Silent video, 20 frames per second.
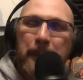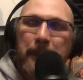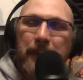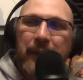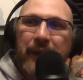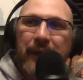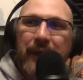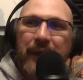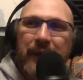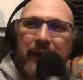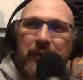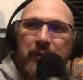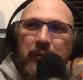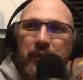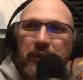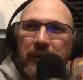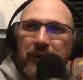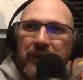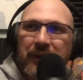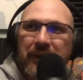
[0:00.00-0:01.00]
And the
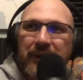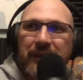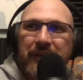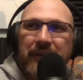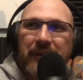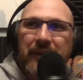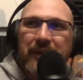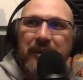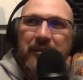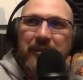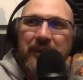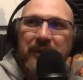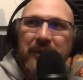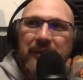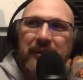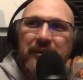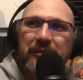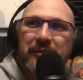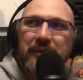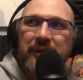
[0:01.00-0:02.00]
more I kind of thought about
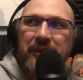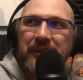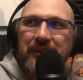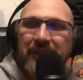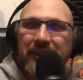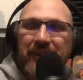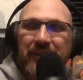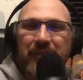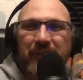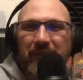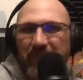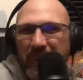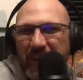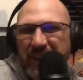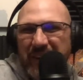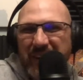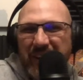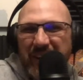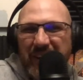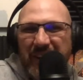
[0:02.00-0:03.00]
it, the more I thought, well, why
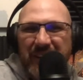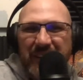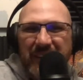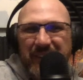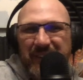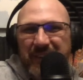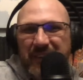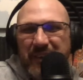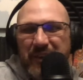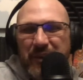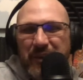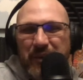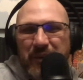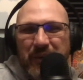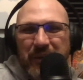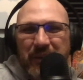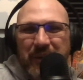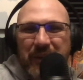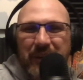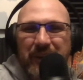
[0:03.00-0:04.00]
not? Why
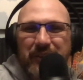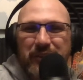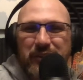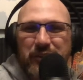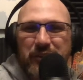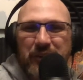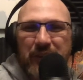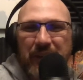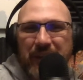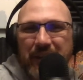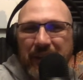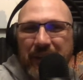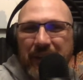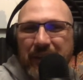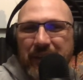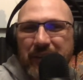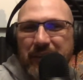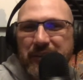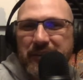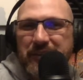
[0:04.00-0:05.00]
not try it
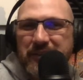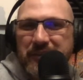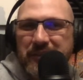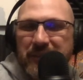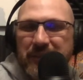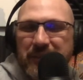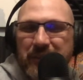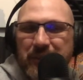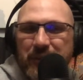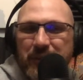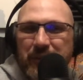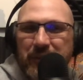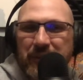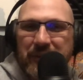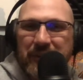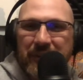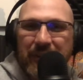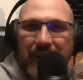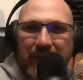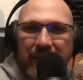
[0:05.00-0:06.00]
out and see what
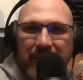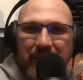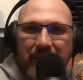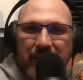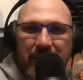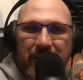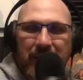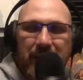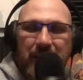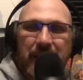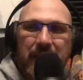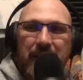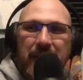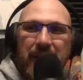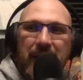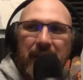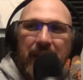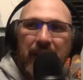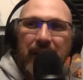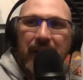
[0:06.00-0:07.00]
it's like?
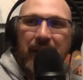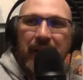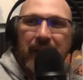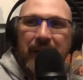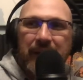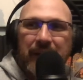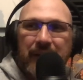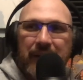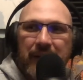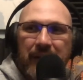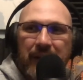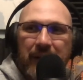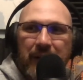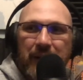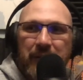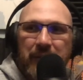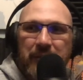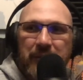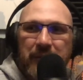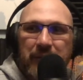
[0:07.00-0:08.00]
And
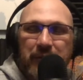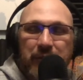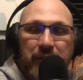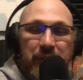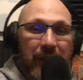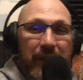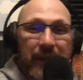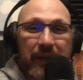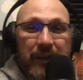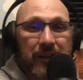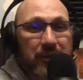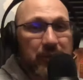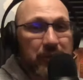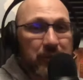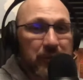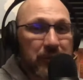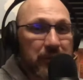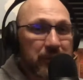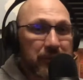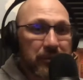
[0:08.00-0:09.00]
if we hate it,
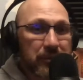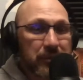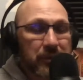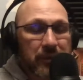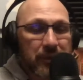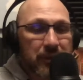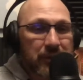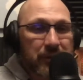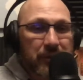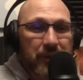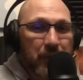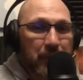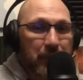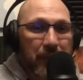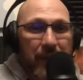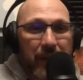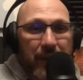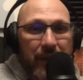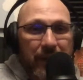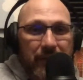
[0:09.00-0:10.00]
we come
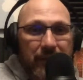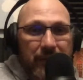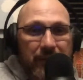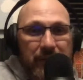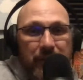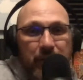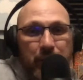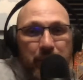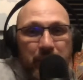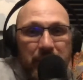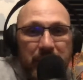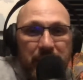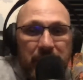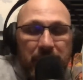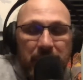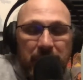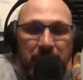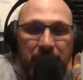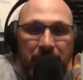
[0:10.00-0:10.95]
back. It's no big deal.